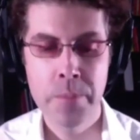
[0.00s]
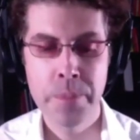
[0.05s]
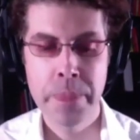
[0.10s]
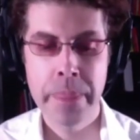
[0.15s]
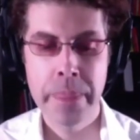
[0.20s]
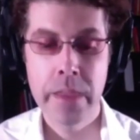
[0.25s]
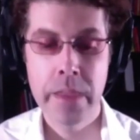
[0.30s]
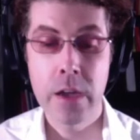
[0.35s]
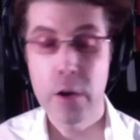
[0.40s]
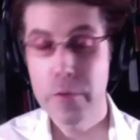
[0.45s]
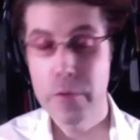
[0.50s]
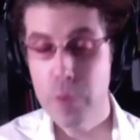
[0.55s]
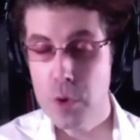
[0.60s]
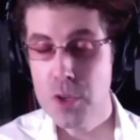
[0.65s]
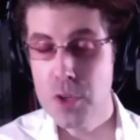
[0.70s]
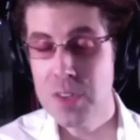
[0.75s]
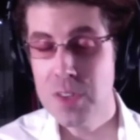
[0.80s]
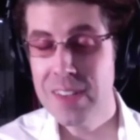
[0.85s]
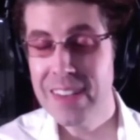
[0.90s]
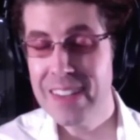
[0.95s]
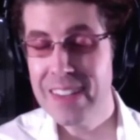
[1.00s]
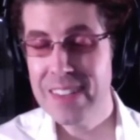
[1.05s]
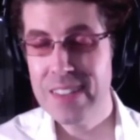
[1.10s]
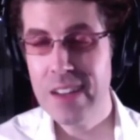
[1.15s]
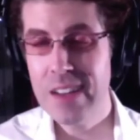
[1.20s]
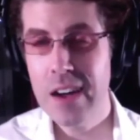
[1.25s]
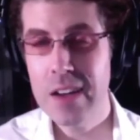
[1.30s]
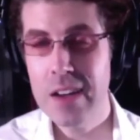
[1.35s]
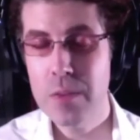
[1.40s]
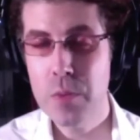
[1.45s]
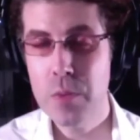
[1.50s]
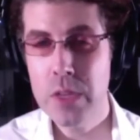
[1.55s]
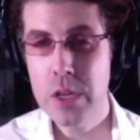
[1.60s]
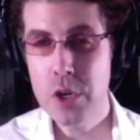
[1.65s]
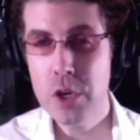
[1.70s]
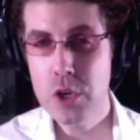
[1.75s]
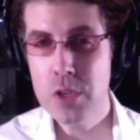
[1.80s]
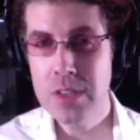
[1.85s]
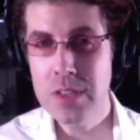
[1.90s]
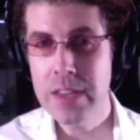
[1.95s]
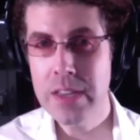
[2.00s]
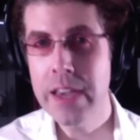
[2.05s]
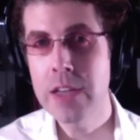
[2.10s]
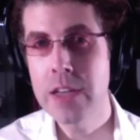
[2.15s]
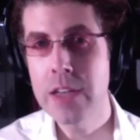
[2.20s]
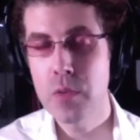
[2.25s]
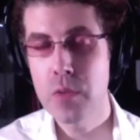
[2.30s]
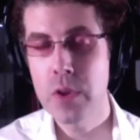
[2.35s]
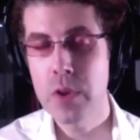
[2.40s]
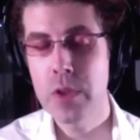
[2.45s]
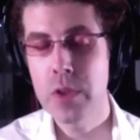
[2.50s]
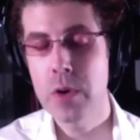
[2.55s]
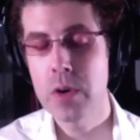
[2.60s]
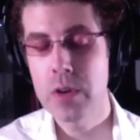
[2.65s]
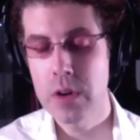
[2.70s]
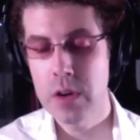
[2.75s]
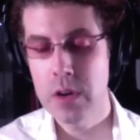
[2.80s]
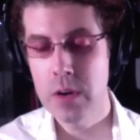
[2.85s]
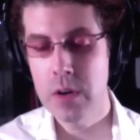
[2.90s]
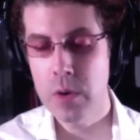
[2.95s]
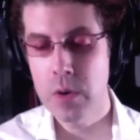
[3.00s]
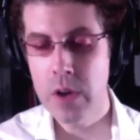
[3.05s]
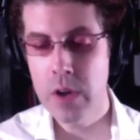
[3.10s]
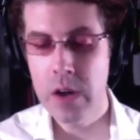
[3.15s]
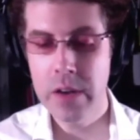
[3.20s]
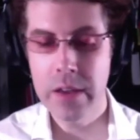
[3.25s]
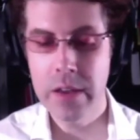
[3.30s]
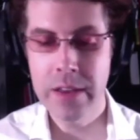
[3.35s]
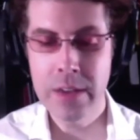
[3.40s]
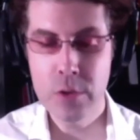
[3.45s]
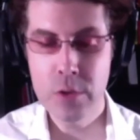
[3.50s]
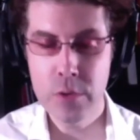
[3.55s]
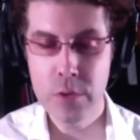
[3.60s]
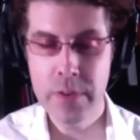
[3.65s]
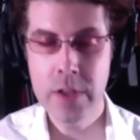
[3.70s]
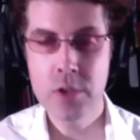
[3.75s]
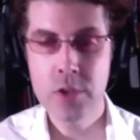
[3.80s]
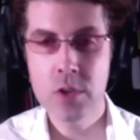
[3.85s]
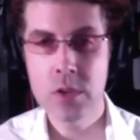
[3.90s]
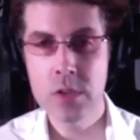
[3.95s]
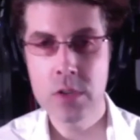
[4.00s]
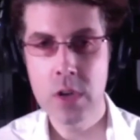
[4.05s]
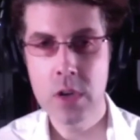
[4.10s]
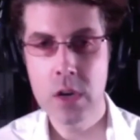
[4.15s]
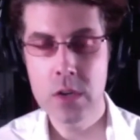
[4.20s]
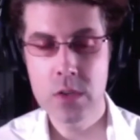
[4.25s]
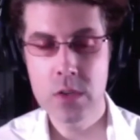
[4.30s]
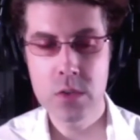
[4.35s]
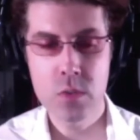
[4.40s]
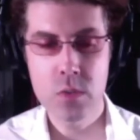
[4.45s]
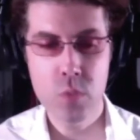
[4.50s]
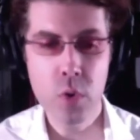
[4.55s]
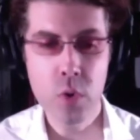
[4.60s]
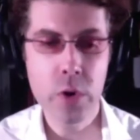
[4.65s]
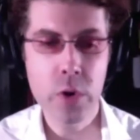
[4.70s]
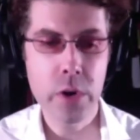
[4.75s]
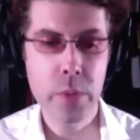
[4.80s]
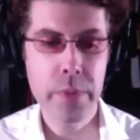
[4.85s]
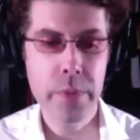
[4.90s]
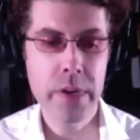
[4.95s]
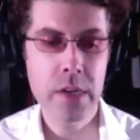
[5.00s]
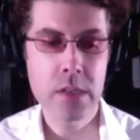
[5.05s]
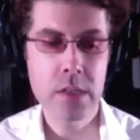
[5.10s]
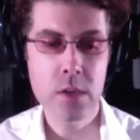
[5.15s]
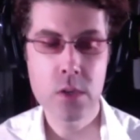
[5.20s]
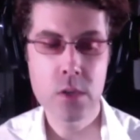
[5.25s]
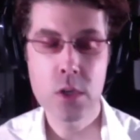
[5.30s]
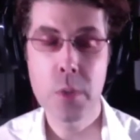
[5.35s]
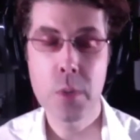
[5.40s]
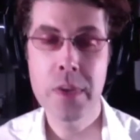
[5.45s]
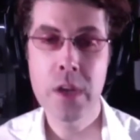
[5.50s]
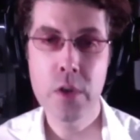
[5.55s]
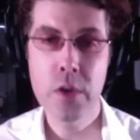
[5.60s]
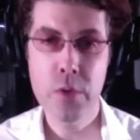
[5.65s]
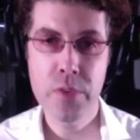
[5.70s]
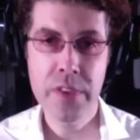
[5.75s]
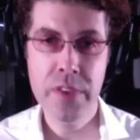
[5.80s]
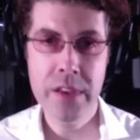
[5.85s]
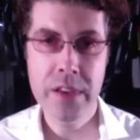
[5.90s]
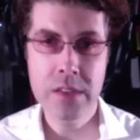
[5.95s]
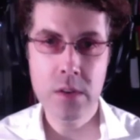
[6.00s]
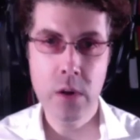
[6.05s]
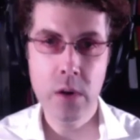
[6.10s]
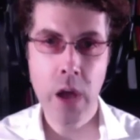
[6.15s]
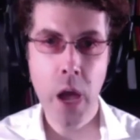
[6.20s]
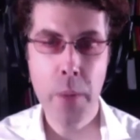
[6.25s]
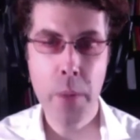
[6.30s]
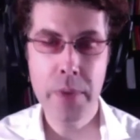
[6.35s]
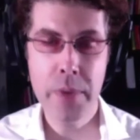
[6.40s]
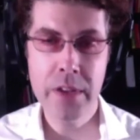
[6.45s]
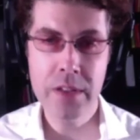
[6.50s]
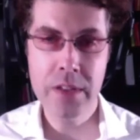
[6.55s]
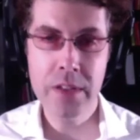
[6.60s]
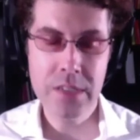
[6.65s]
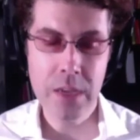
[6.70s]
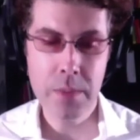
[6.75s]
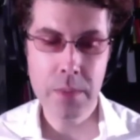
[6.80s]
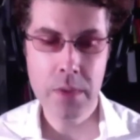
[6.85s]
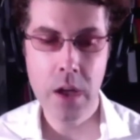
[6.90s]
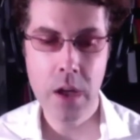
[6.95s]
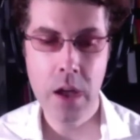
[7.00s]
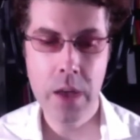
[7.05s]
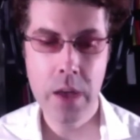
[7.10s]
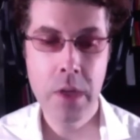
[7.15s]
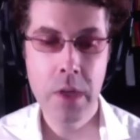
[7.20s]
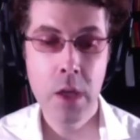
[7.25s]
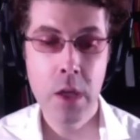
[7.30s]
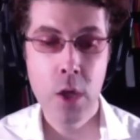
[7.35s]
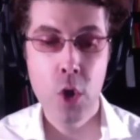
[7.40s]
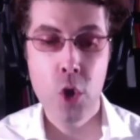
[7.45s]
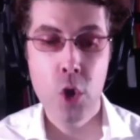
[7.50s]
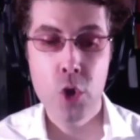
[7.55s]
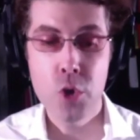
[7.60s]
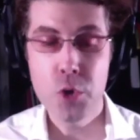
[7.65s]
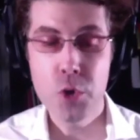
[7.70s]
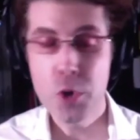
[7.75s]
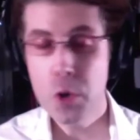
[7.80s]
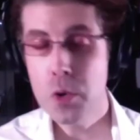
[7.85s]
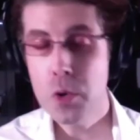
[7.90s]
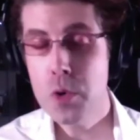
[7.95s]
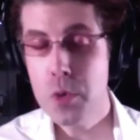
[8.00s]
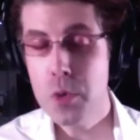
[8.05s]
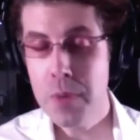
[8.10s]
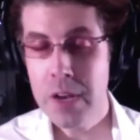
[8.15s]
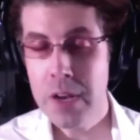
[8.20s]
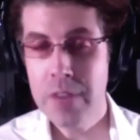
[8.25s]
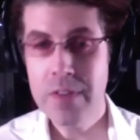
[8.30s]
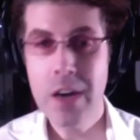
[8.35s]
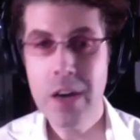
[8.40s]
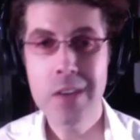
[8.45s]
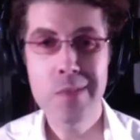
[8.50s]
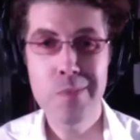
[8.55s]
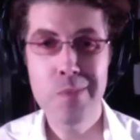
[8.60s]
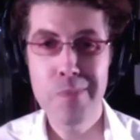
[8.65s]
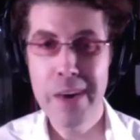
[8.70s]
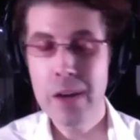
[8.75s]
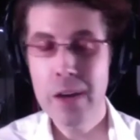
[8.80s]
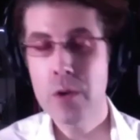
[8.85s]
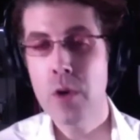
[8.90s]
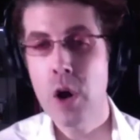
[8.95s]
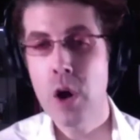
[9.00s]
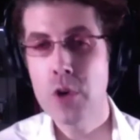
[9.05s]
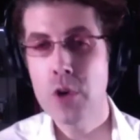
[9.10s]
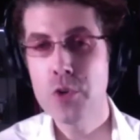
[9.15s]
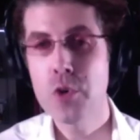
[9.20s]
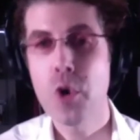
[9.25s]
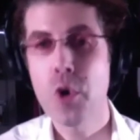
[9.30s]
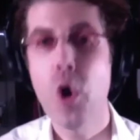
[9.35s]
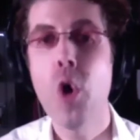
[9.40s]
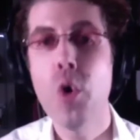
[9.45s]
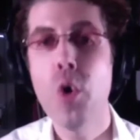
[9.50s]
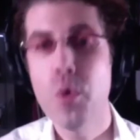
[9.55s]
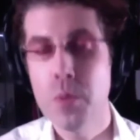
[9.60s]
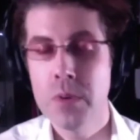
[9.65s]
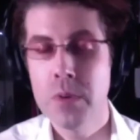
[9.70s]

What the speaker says: Unfortunately, that's not really a good gauge of whether or not an intervention does work, because there's so many other things that are happening at the same time. You don't know, you might have gotten better on your own